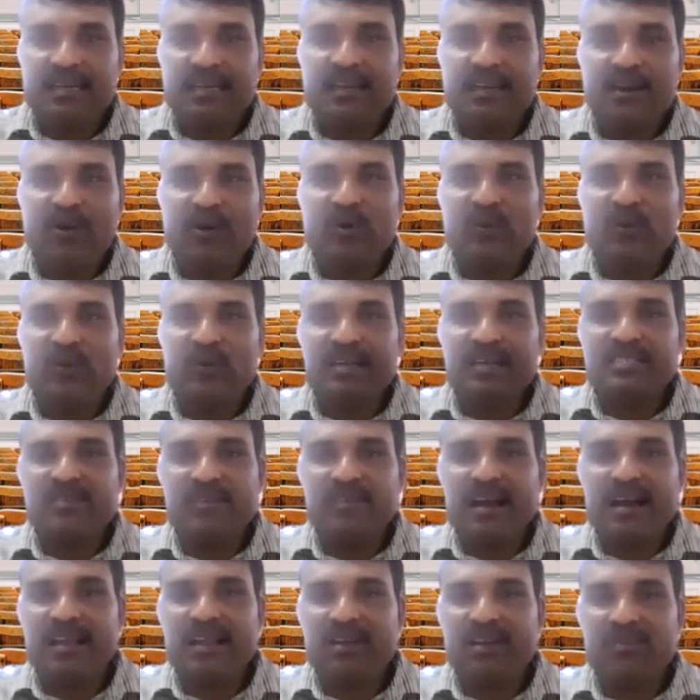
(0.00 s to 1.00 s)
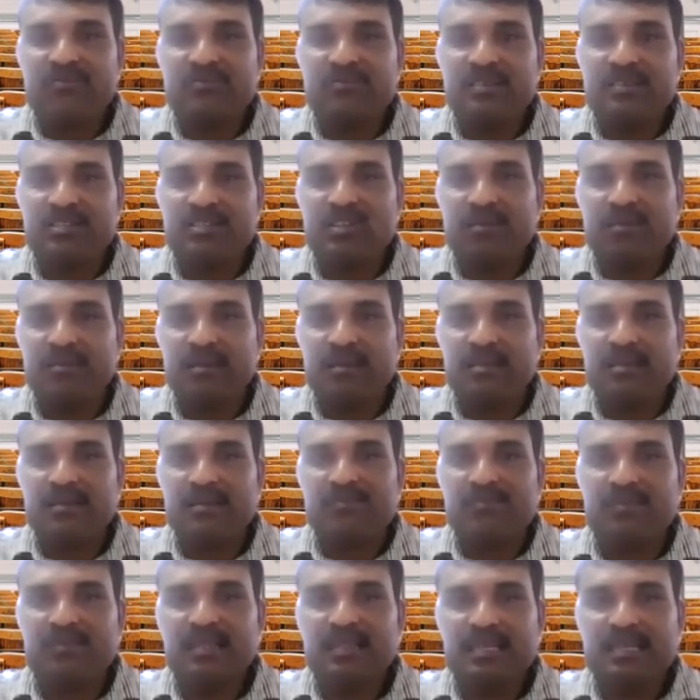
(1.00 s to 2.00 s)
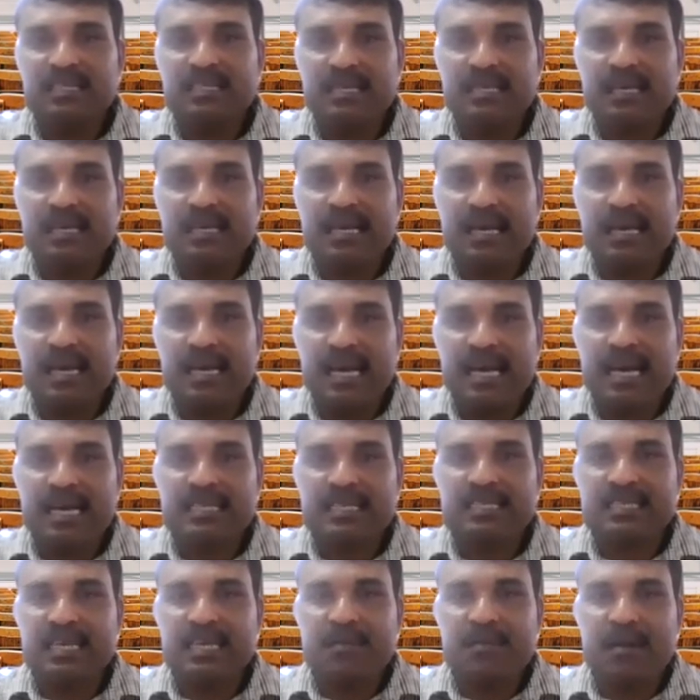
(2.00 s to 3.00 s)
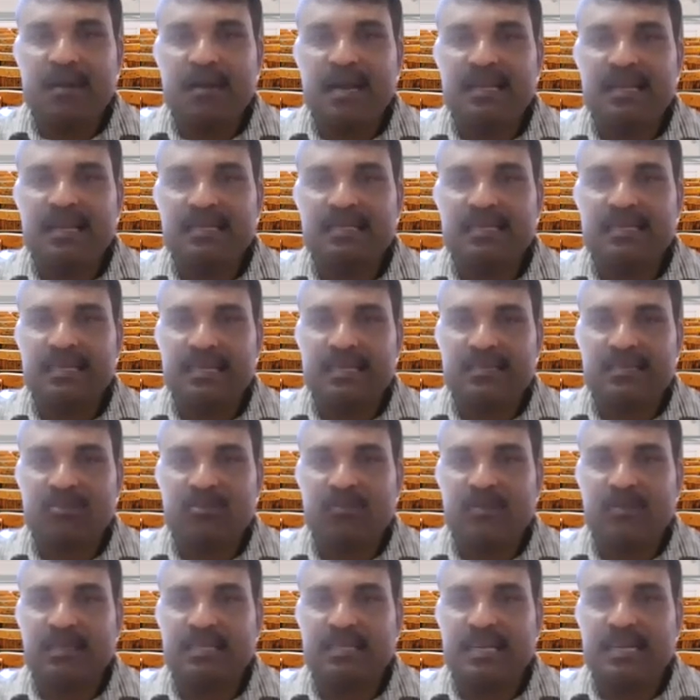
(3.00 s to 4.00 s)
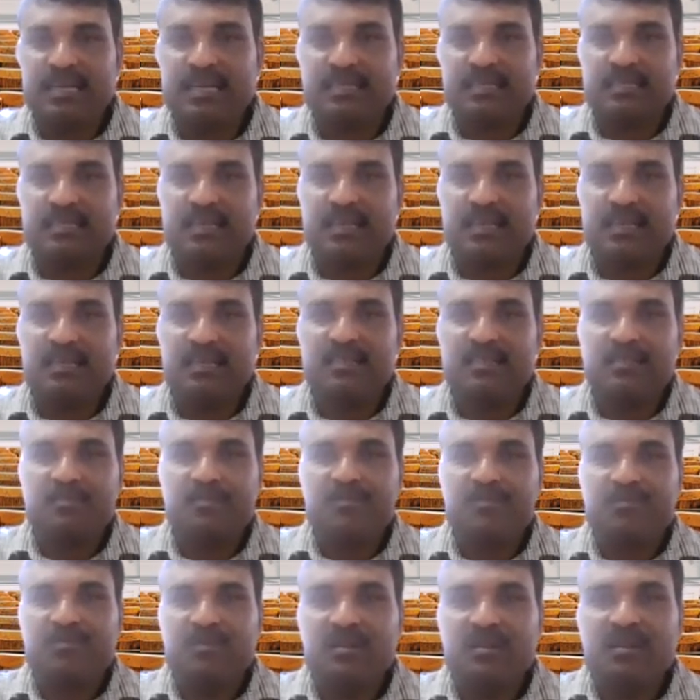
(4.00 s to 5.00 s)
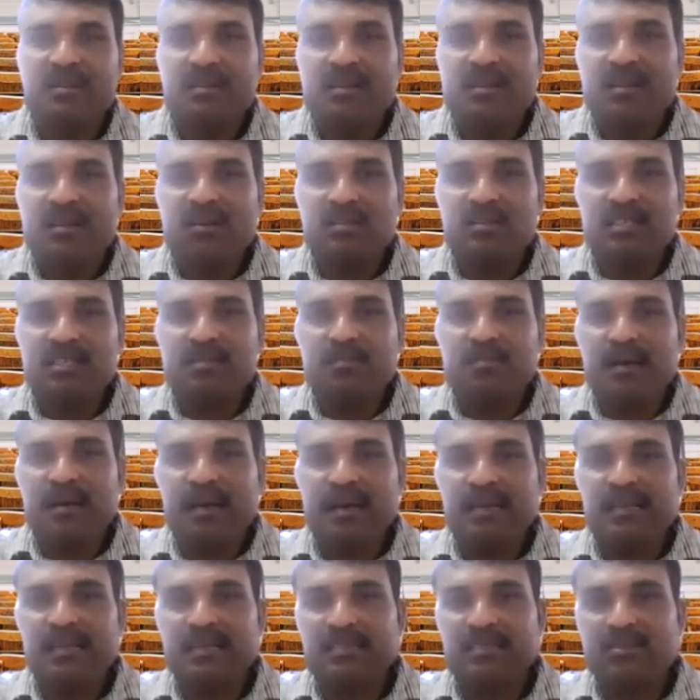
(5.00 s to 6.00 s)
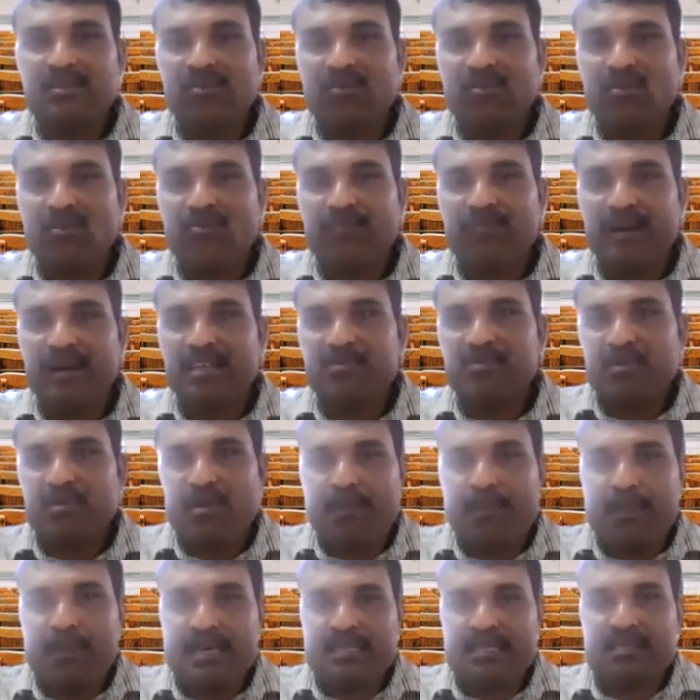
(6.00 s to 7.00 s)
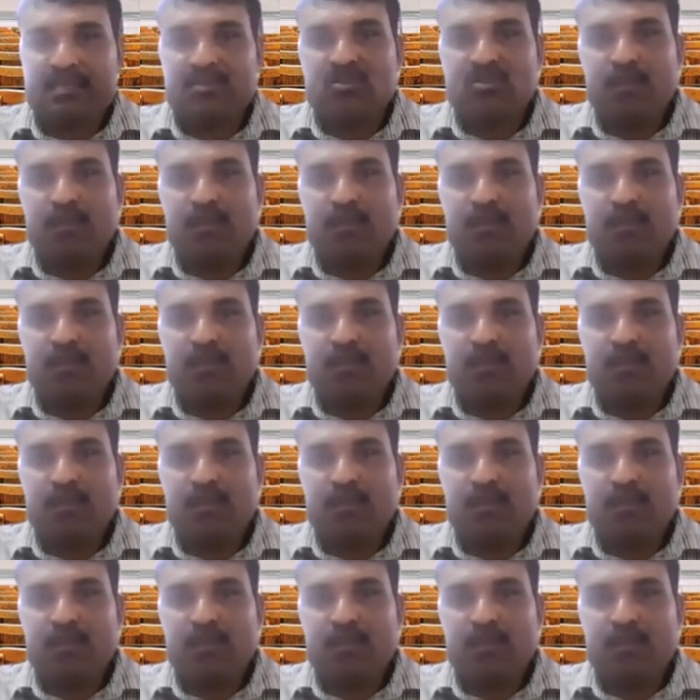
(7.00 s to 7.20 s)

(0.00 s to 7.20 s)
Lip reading: Now what is the value of this? This x and minus x will cancel, right? Now this minus of minus becomes plus.